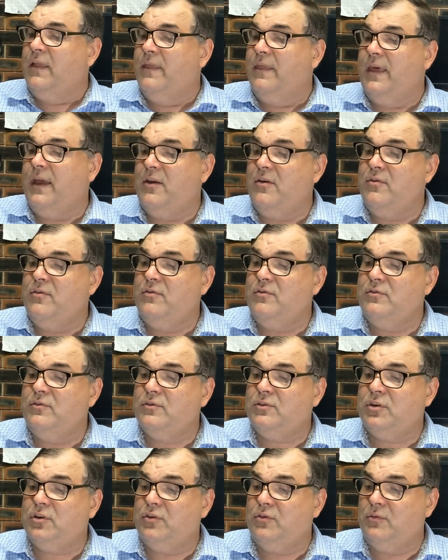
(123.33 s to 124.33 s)

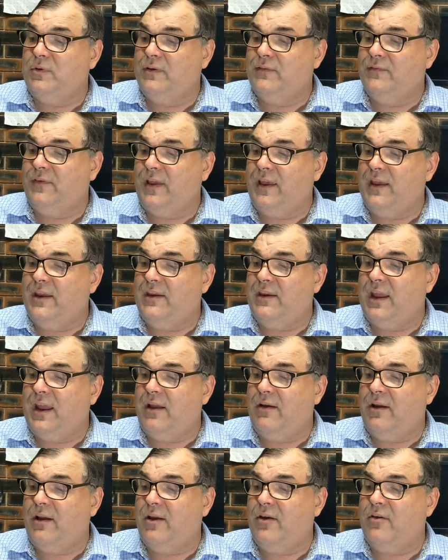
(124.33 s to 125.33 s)
Those who invade
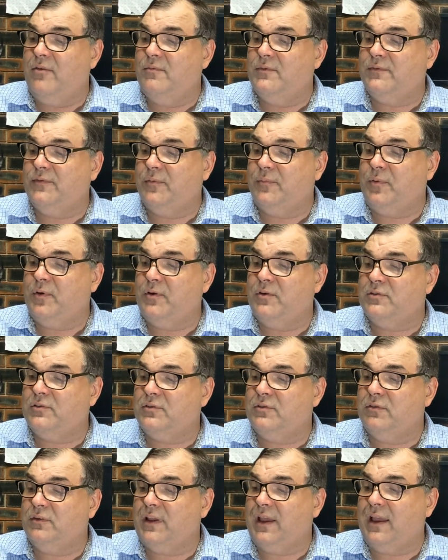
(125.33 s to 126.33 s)
our homes for
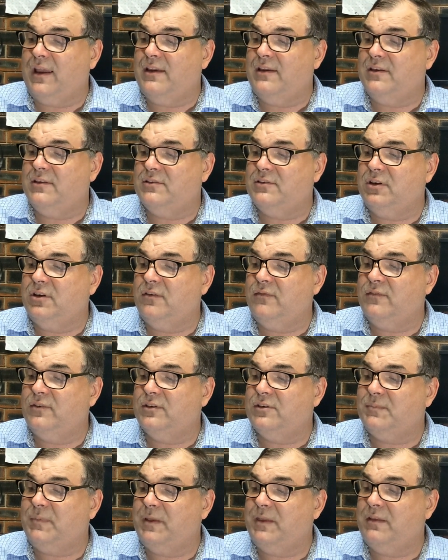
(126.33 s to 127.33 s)
personal gain deserve
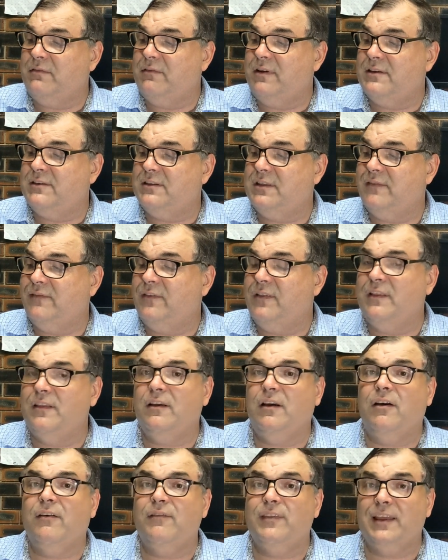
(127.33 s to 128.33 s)
to spend the rest of,
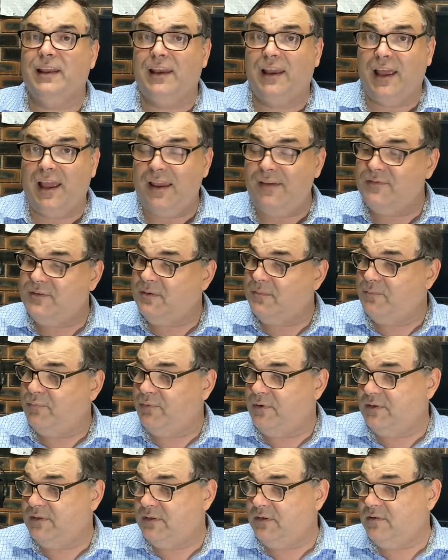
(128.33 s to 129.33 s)
of their lives in
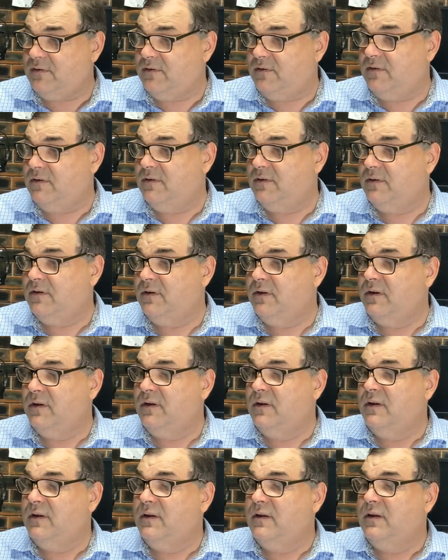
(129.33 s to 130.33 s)
prison
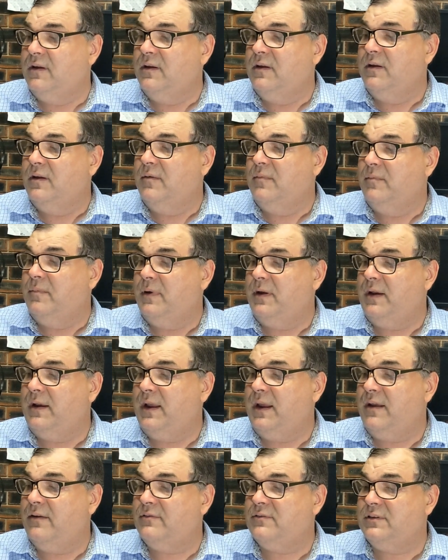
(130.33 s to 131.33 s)

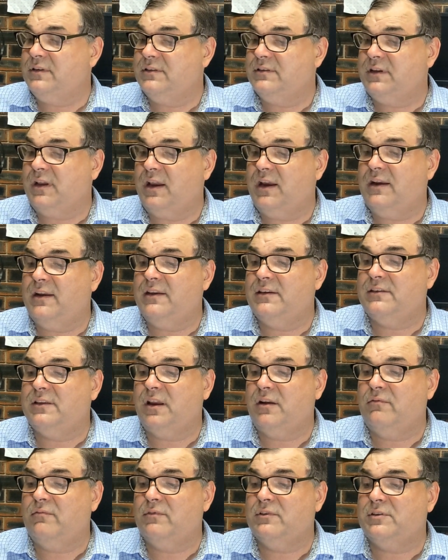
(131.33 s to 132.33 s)
but our societies
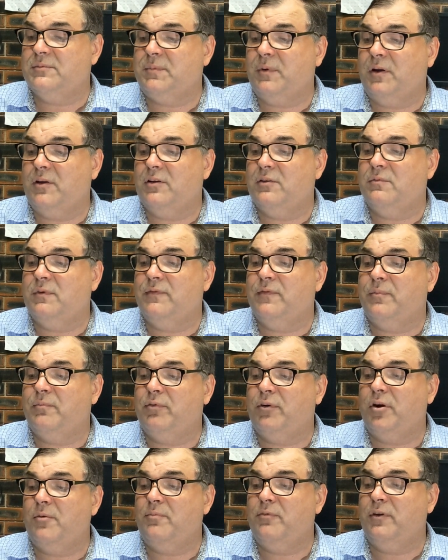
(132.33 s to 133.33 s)
don't respond with
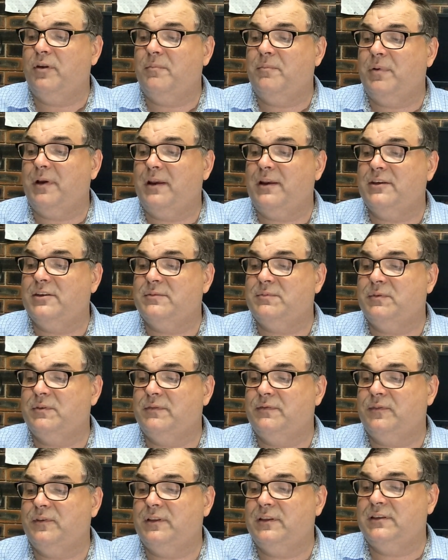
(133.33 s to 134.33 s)
appropriate
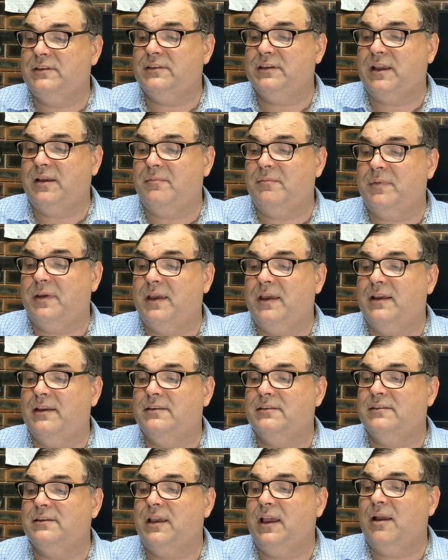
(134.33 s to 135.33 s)
punishment for these
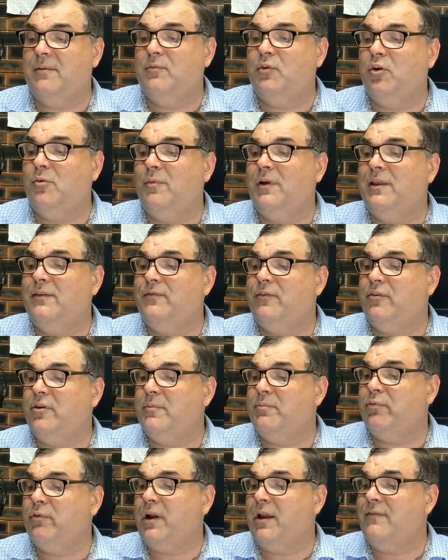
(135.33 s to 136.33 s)
scumbags. I'm normally
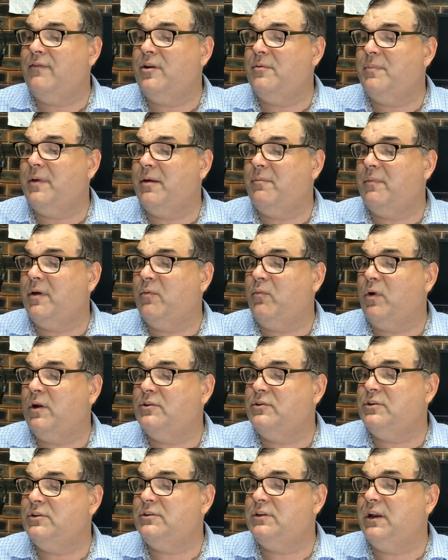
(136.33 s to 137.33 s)
very private about my
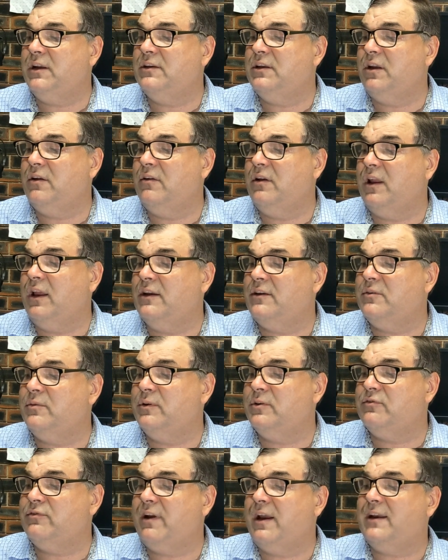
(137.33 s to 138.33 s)
watches and I don't like
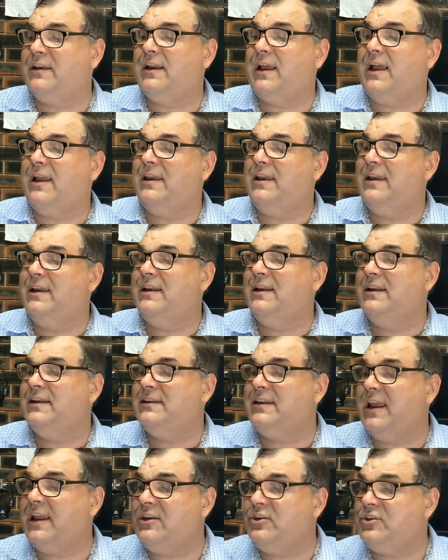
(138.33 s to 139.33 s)
to attract unneeded
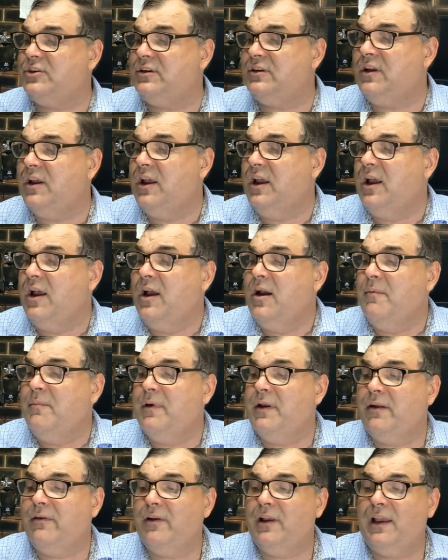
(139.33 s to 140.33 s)
attention,
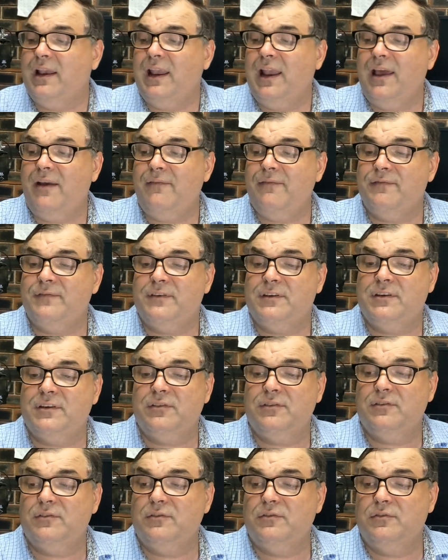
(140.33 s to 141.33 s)
but I would love
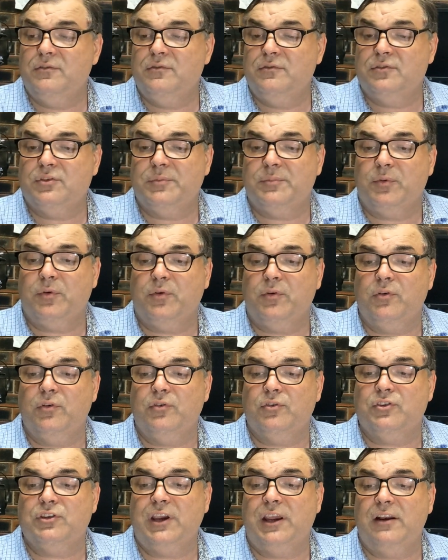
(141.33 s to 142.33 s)
to support
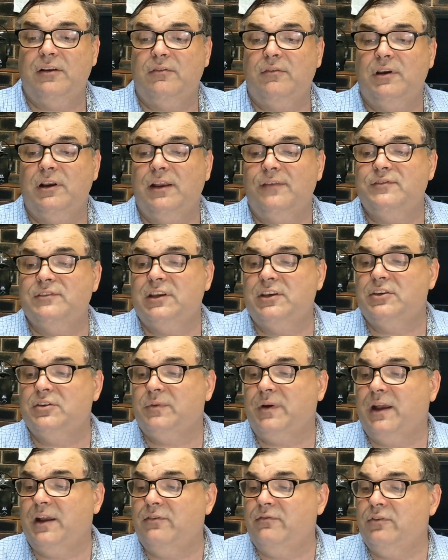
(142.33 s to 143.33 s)
your channel and I've sent
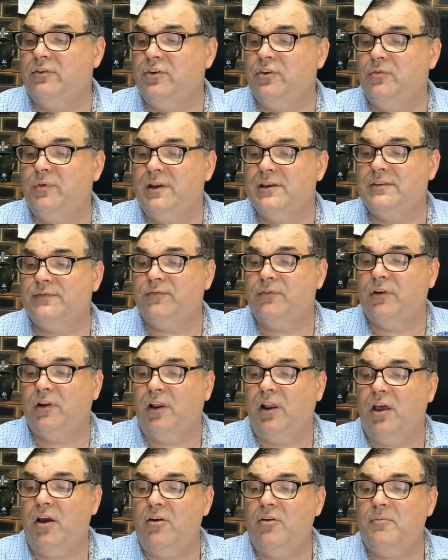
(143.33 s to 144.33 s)
you 100 US for a
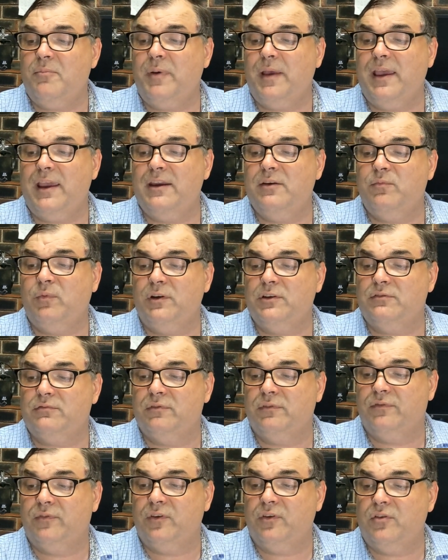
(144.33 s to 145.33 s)
long paid watch
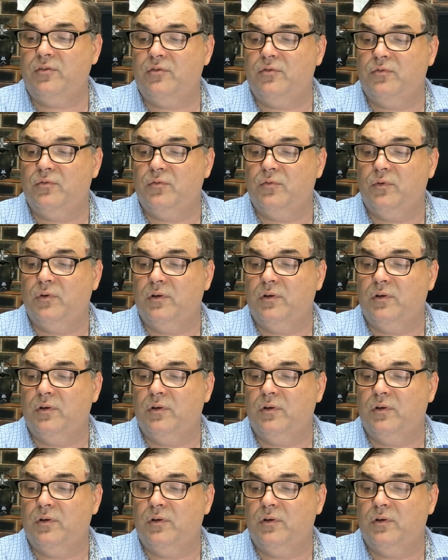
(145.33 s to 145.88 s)
review.